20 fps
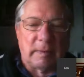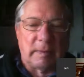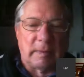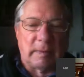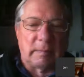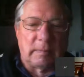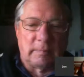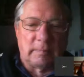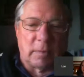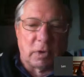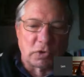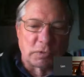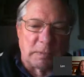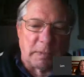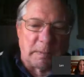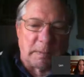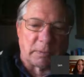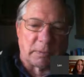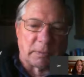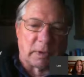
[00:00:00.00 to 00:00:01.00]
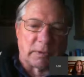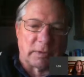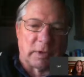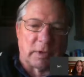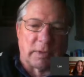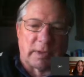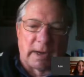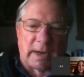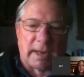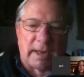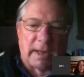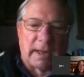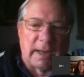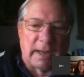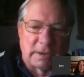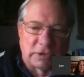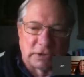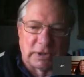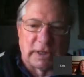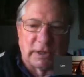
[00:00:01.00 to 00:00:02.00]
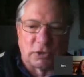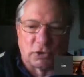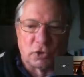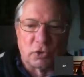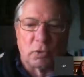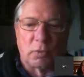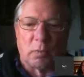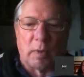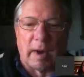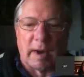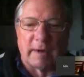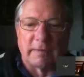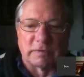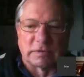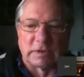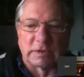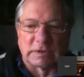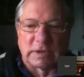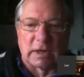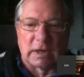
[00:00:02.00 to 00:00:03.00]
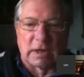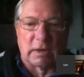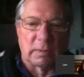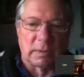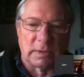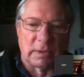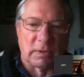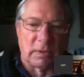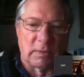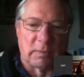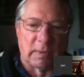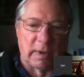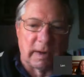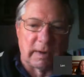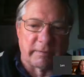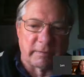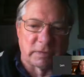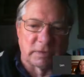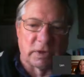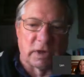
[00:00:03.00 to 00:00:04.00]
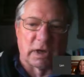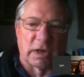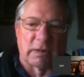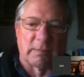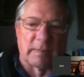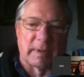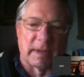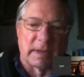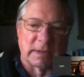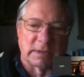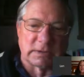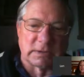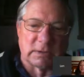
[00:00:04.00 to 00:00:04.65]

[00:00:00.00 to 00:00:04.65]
Most people don't know that I actually had two wives, because the only one I ever talk about is the